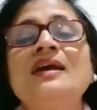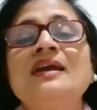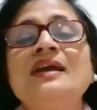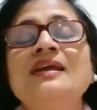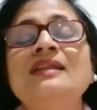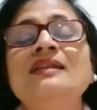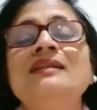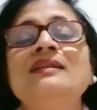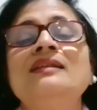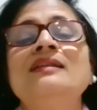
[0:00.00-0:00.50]

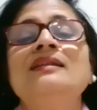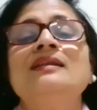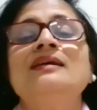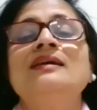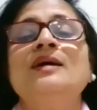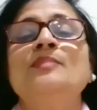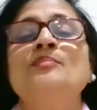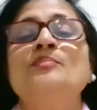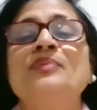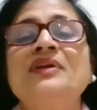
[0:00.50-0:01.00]
in
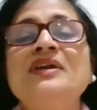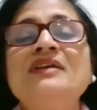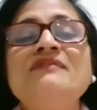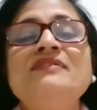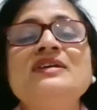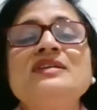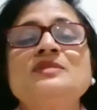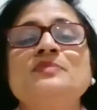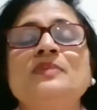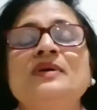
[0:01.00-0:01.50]
a
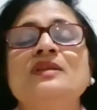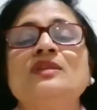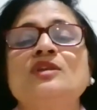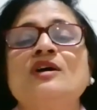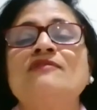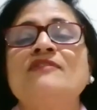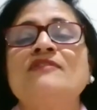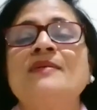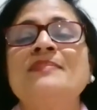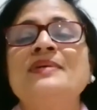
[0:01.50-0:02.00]
previous birth
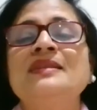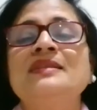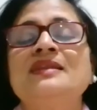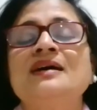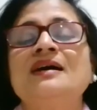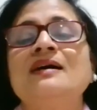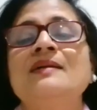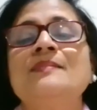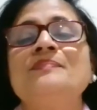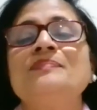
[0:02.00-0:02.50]
of
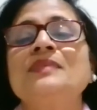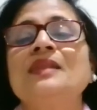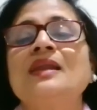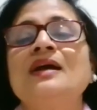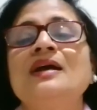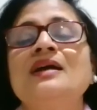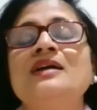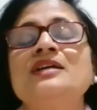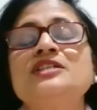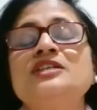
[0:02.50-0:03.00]
Abhita,
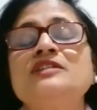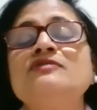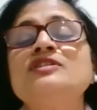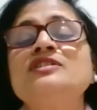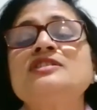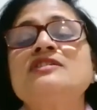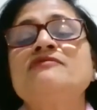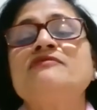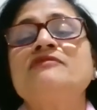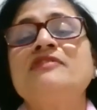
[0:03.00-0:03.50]
she
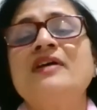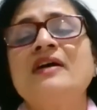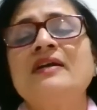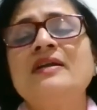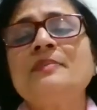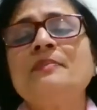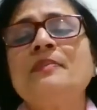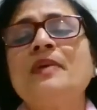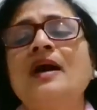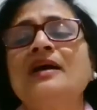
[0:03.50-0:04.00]
was a
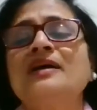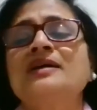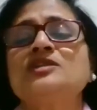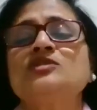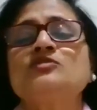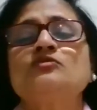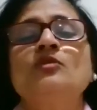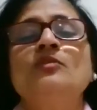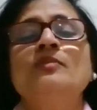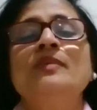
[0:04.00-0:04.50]
very
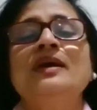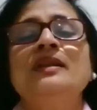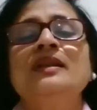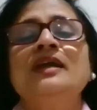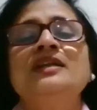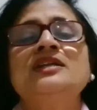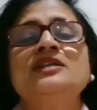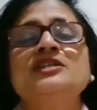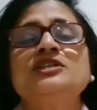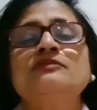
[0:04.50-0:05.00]
pious woman
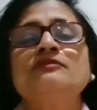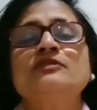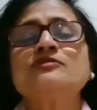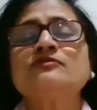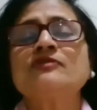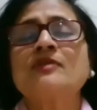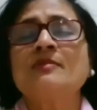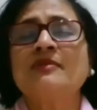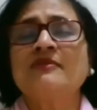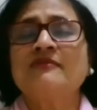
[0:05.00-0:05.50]
and she was
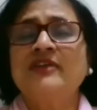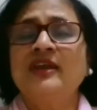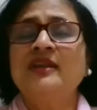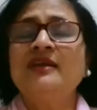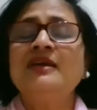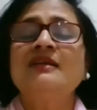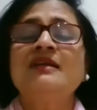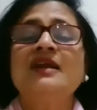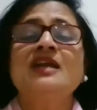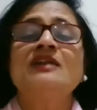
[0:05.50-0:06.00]
from a
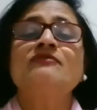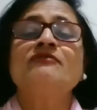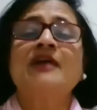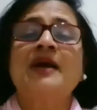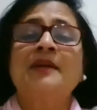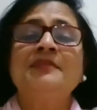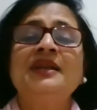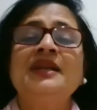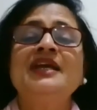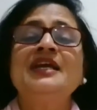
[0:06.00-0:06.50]
very great
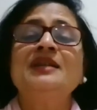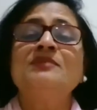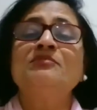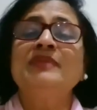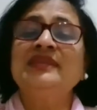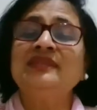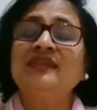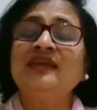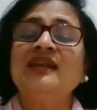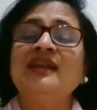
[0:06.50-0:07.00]
family in
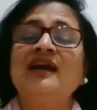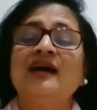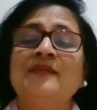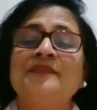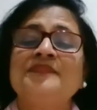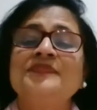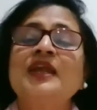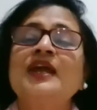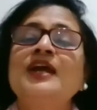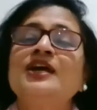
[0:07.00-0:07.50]
Mithila.
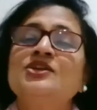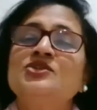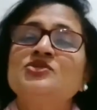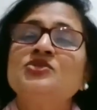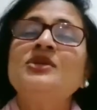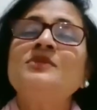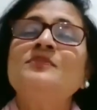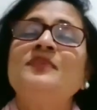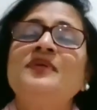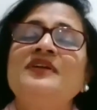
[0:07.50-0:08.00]

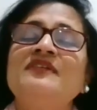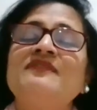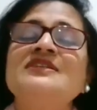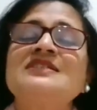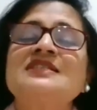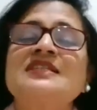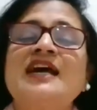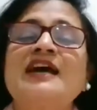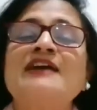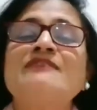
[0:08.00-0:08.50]
So in
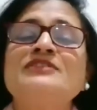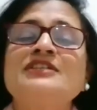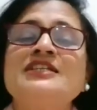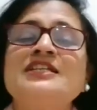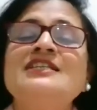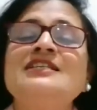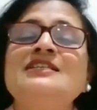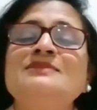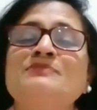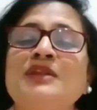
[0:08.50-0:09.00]
previous life,
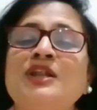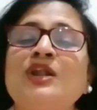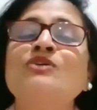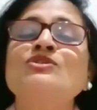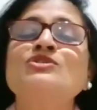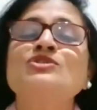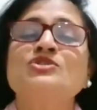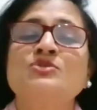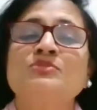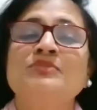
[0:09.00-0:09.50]
she
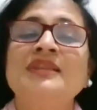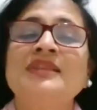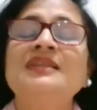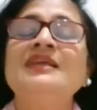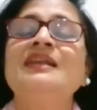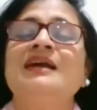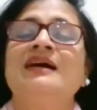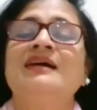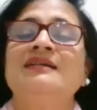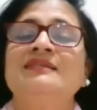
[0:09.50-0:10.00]
belongs to
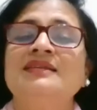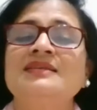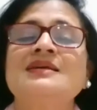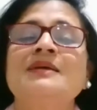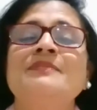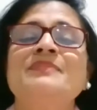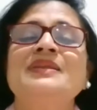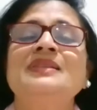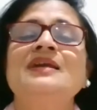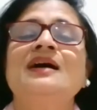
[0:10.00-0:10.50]
Mithila, this
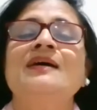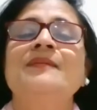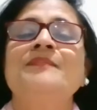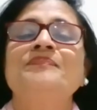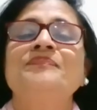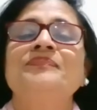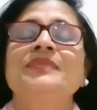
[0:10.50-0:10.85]
Abhita.